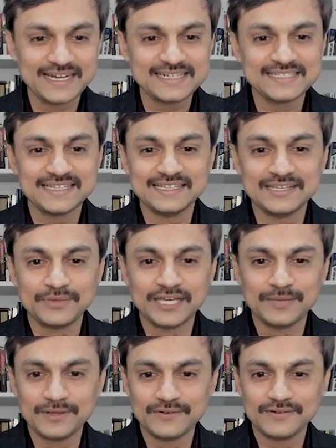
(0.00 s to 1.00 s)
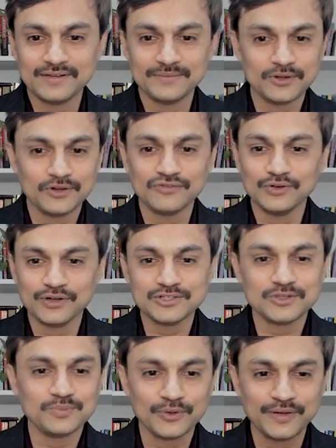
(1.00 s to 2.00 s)
Let's see, the PML, I'm not
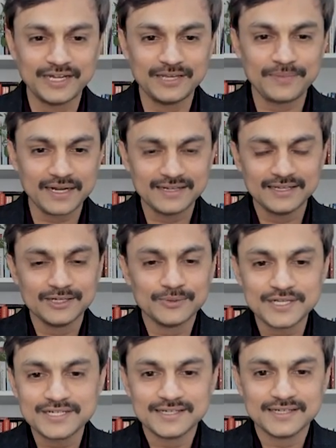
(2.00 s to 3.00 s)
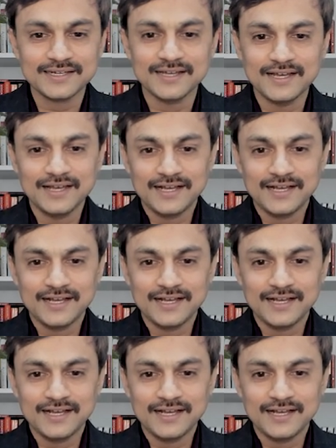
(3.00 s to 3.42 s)
focused on providing practical question.